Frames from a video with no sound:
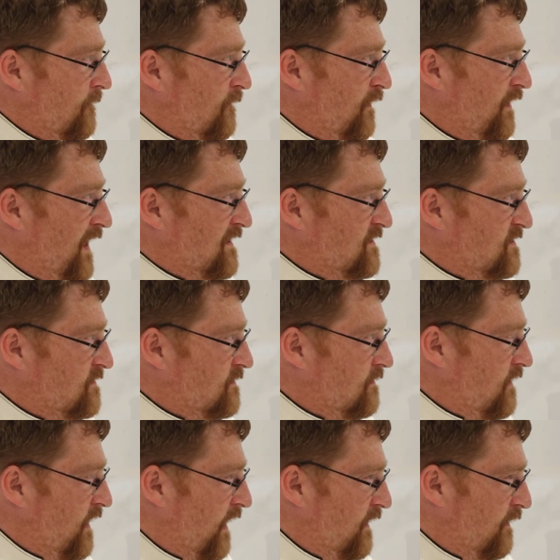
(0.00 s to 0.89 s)
Well,
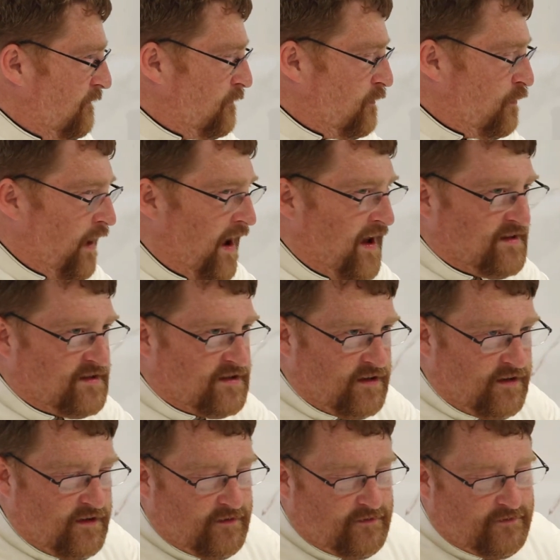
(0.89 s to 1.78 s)
that's kind of
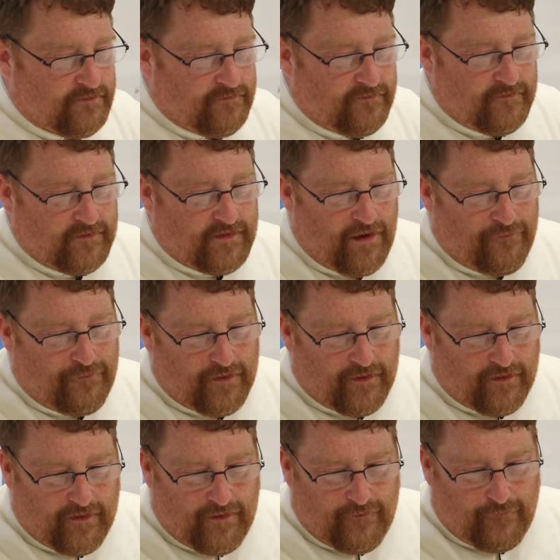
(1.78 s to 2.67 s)
crazy and
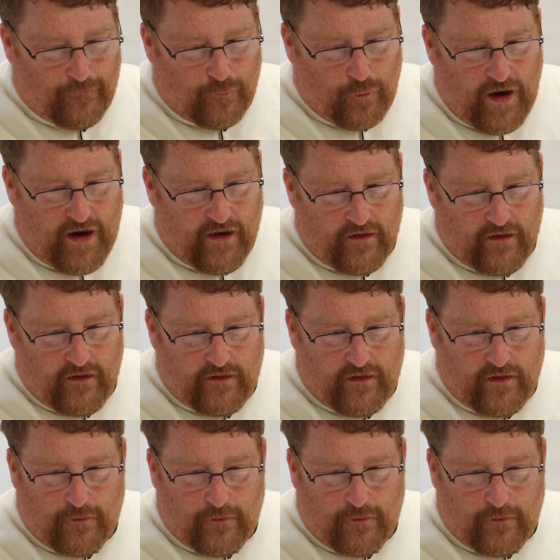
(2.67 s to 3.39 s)
definitely weird,